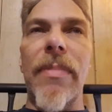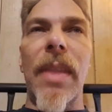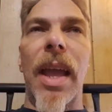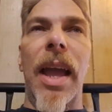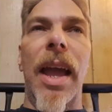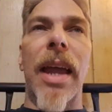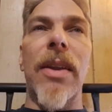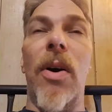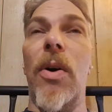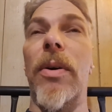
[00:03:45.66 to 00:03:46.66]
And,
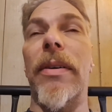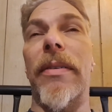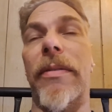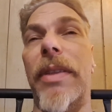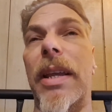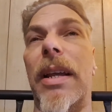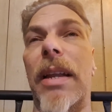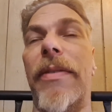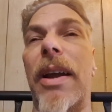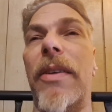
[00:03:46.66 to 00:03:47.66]
the
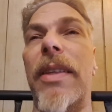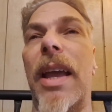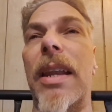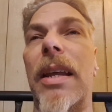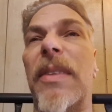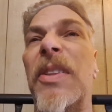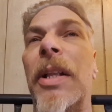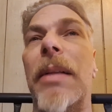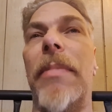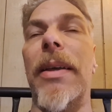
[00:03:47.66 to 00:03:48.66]
cliffhanger at the end.
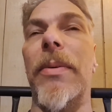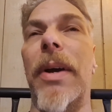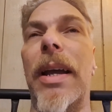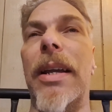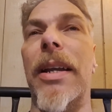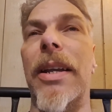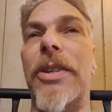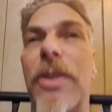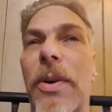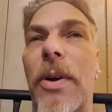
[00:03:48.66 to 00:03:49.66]
By the way,
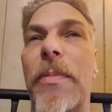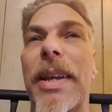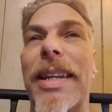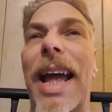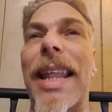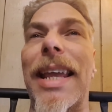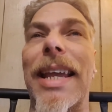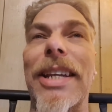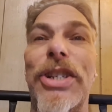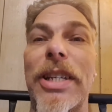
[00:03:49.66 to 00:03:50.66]
Jo gonna be a daddy.
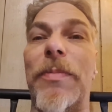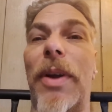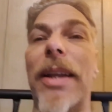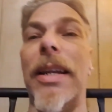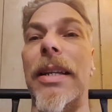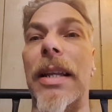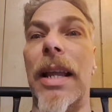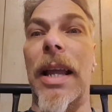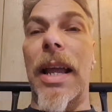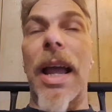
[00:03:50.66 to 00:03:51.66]
She's pregnant.
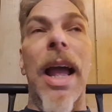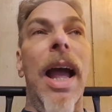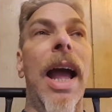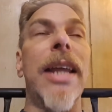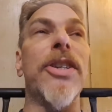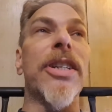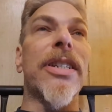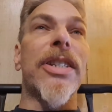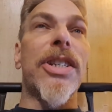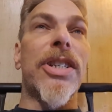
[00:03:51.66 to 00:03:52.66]
And he's
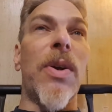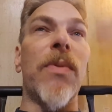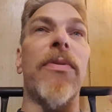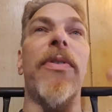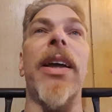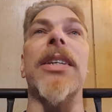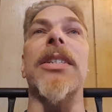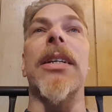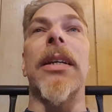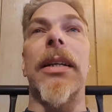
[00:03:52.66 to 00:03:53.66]
just
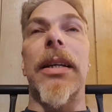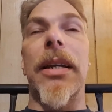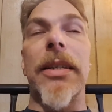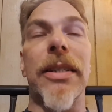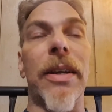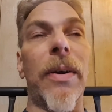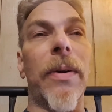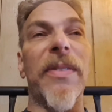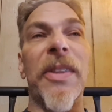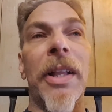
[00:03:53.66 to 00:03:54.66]
stone-faced.
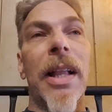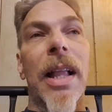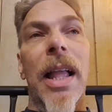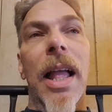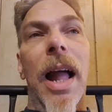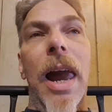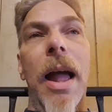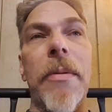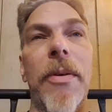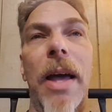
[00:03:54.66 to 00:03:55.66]
So,
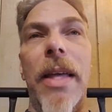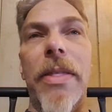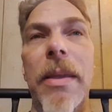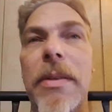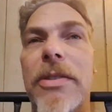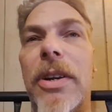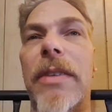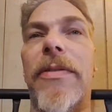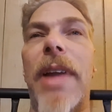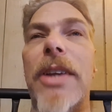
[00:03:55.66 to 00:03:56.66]
I don't know. I think he
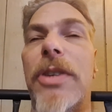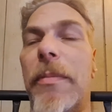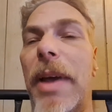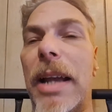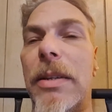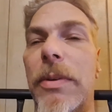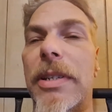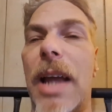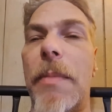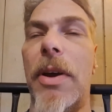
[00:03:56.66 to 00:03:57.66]
started flashing back to his
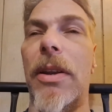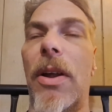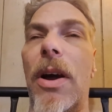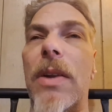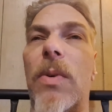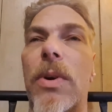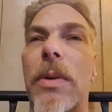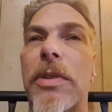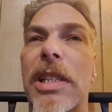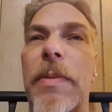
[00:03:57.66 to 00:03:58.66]
time on Law & Order
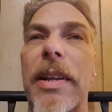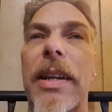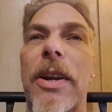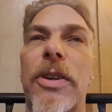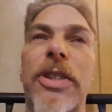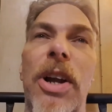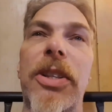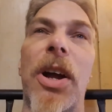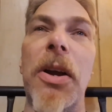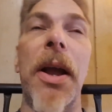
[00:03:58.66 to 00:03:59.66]
and was expecting to hear
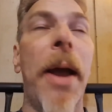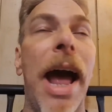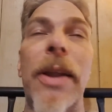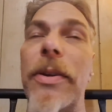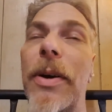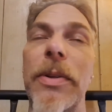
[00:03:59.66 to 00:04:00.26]
dunk dunk. I don't know